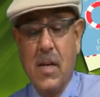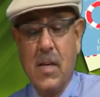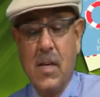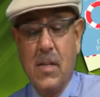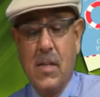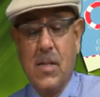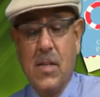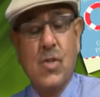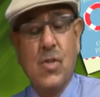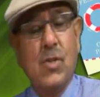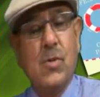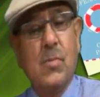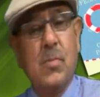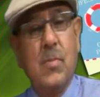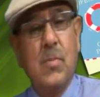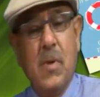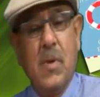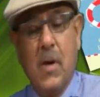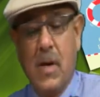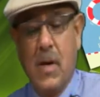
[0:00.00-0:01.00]
This should
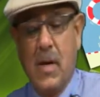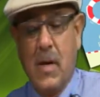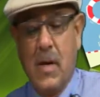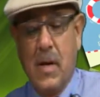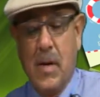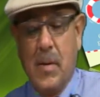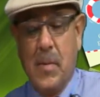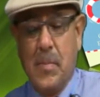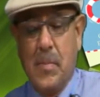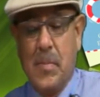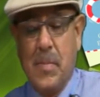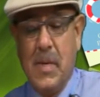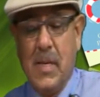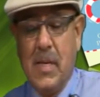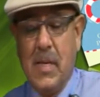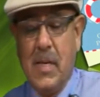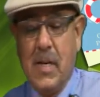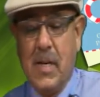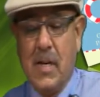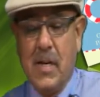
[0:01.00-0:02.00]

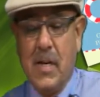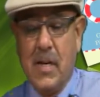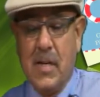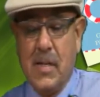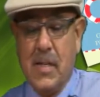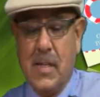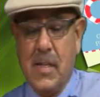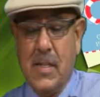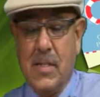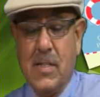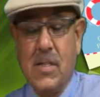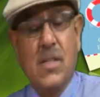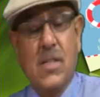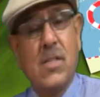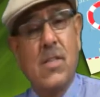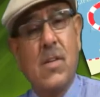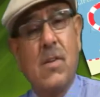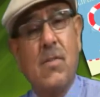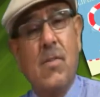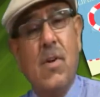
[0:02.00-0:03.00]
be
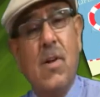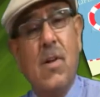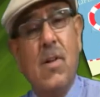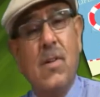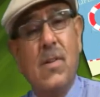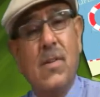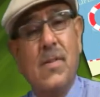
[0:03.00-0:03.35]
easiest of all.